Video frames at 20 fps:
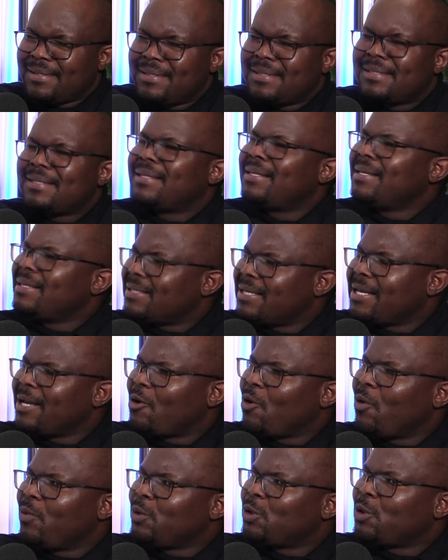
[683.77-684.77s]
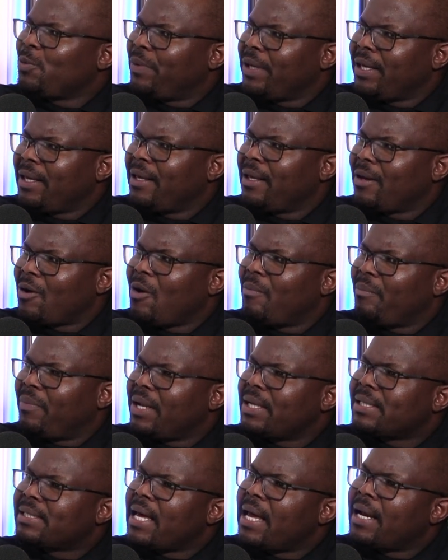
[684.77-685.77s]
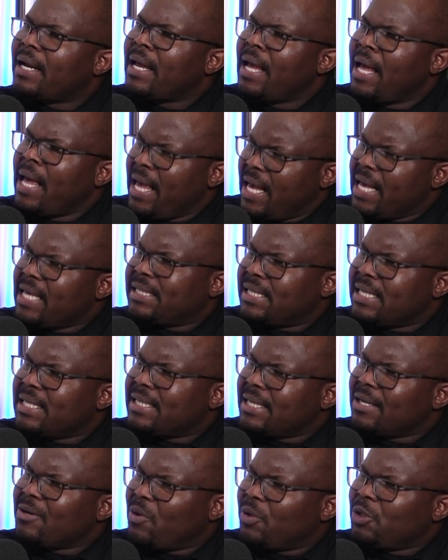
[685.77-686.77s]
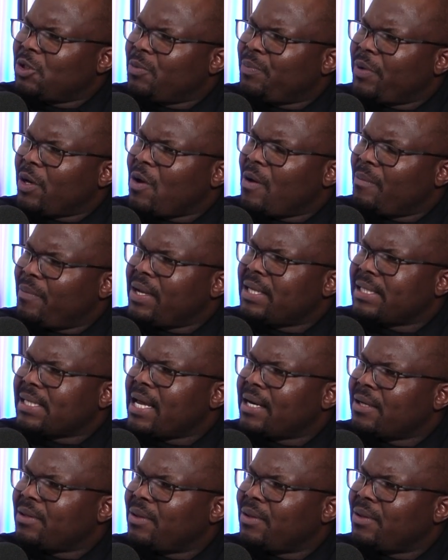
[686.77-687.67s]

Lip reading: Is this thing going to be compulsory? Is this thing going to be compulsory